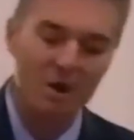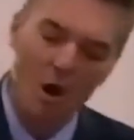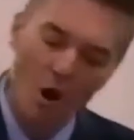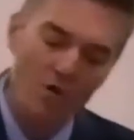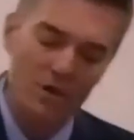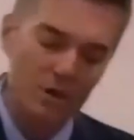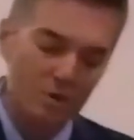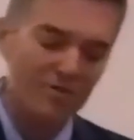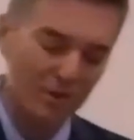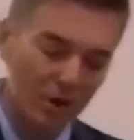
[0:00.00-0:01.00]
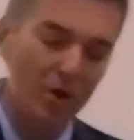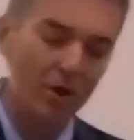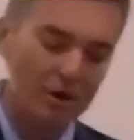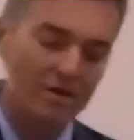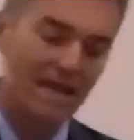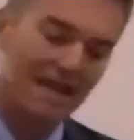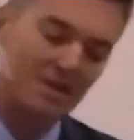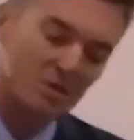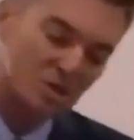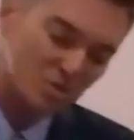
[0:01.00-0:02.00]
to all that you have earned
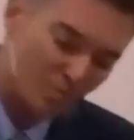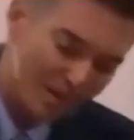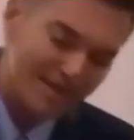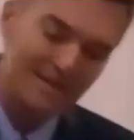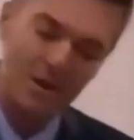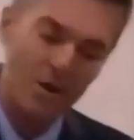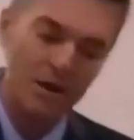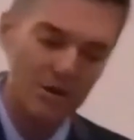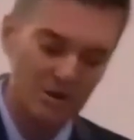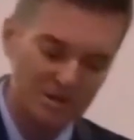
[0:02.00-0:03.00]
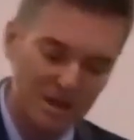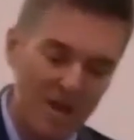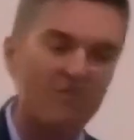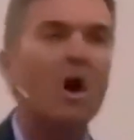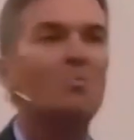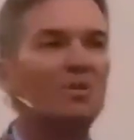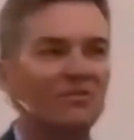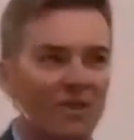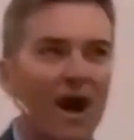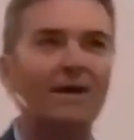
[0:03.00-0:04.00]
and you spend it all on yourself,
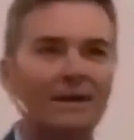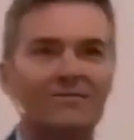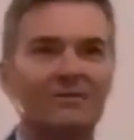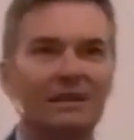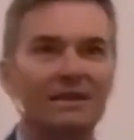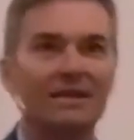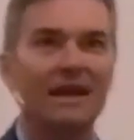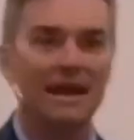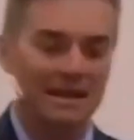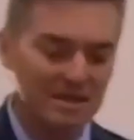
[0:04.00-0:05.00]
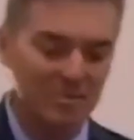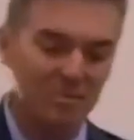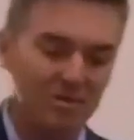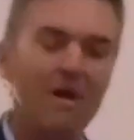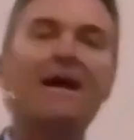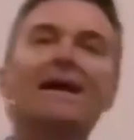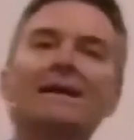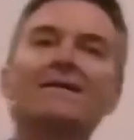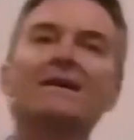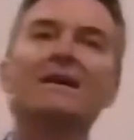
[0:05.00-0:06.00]
provocatively, he's
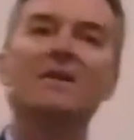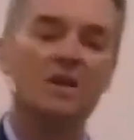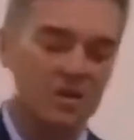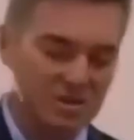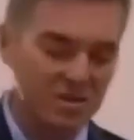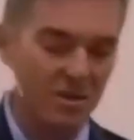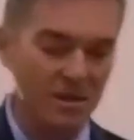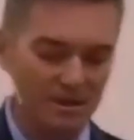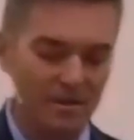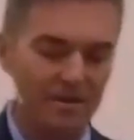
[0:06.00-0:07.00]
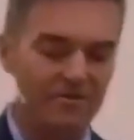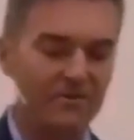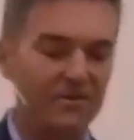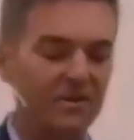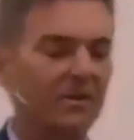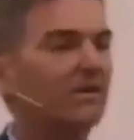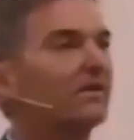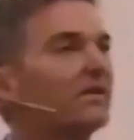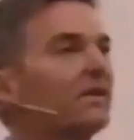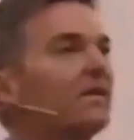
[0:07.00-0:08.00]
implying that you're still a thief.
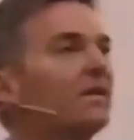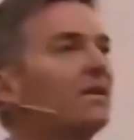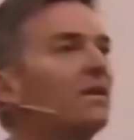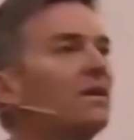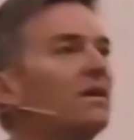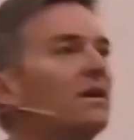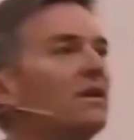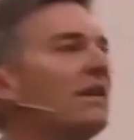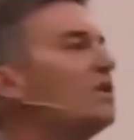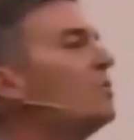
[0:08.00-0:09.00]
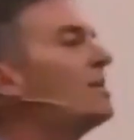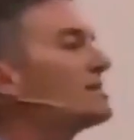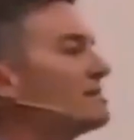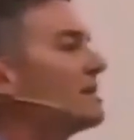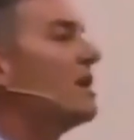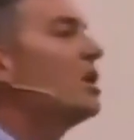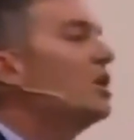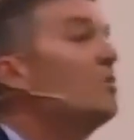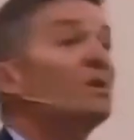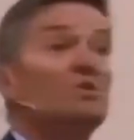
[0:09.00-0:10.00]
That you
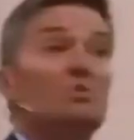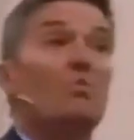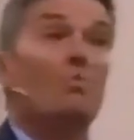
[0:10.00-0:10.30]
must